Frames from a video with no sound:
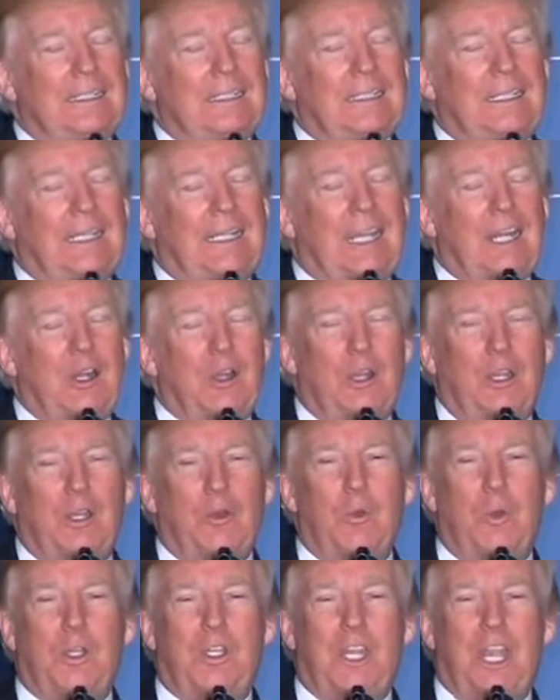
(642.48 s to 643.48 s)
you know, it
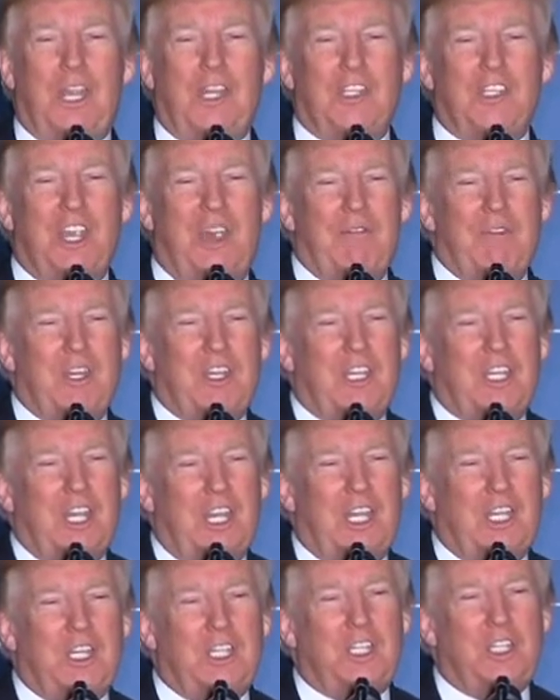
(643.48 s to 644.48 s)
would take
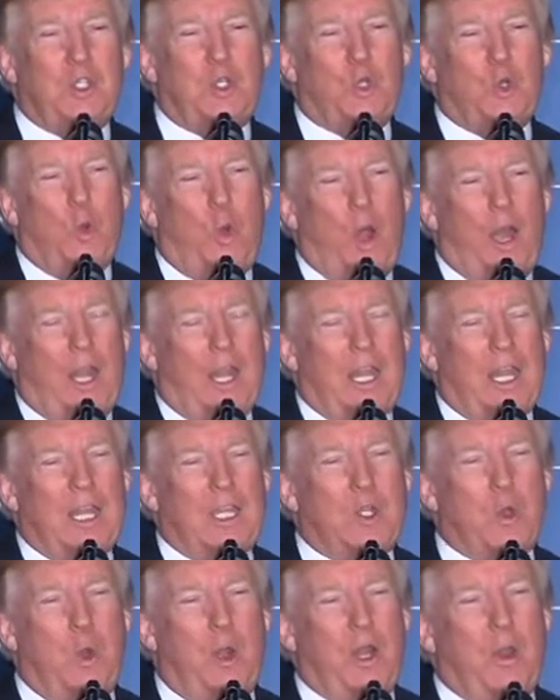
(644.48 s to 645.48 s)
17, 20,
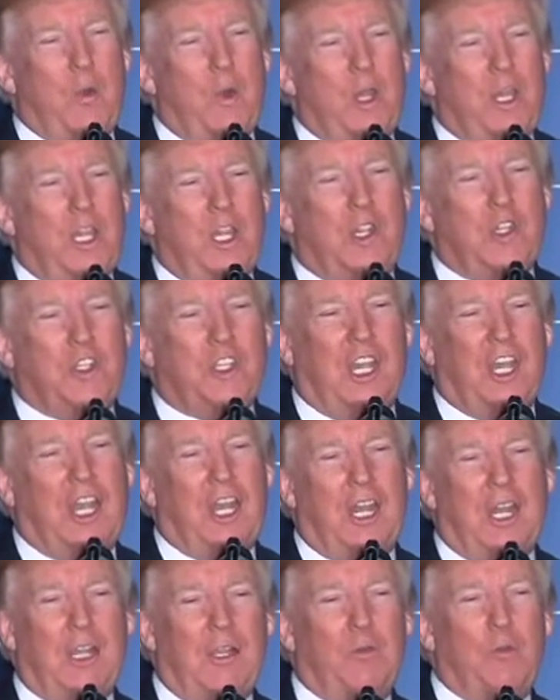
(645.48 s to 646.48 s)
21 years to
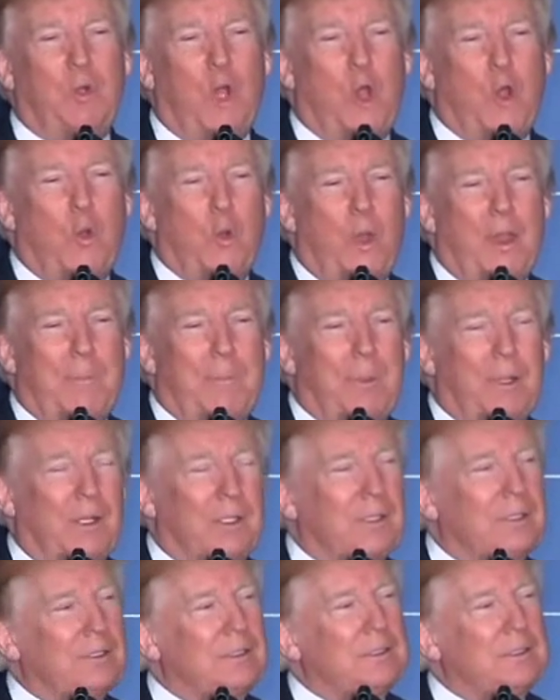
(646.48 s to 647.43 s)
get a roadway built.